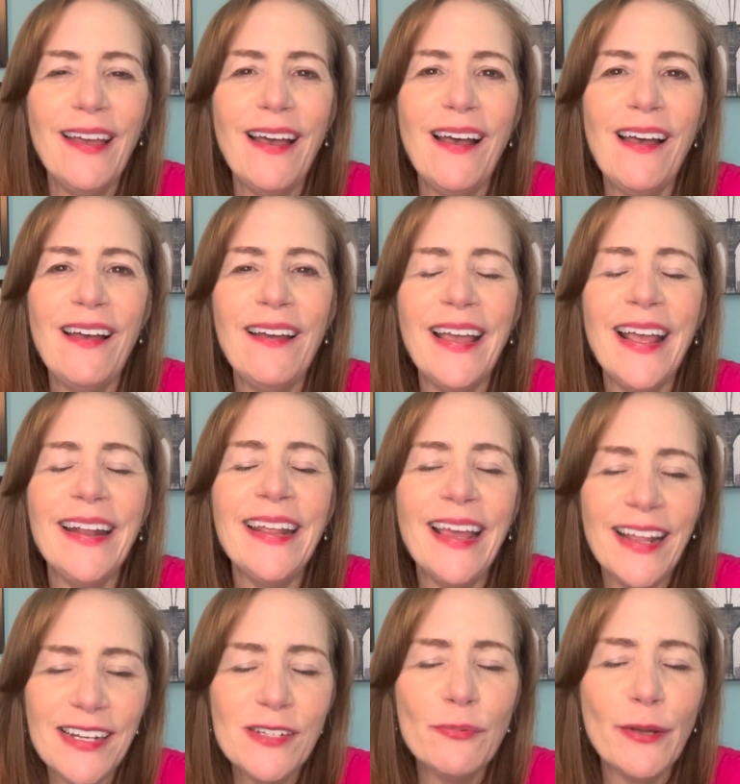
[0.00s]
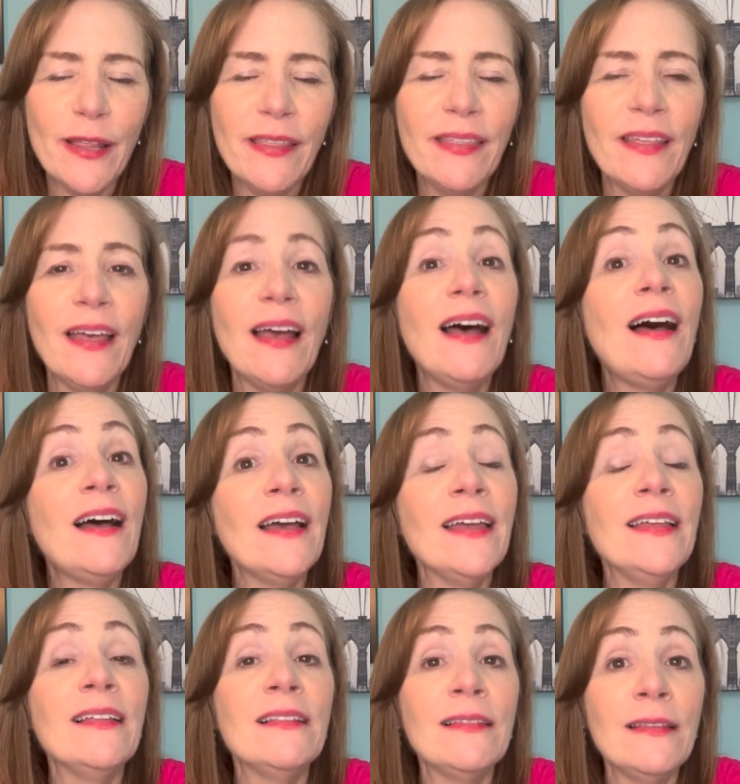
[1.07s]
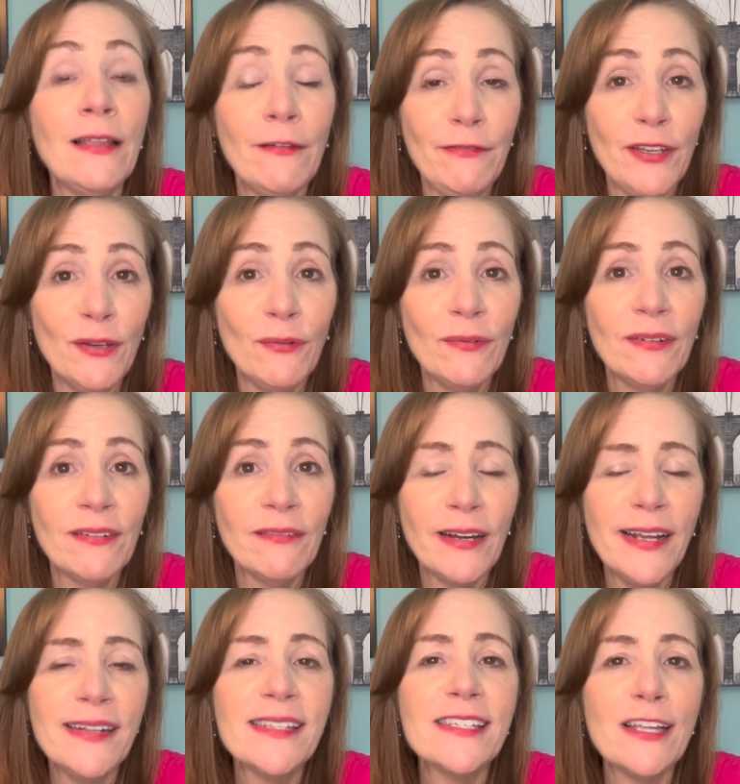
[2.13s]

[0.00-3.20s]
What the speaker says: and end with, I love you, right?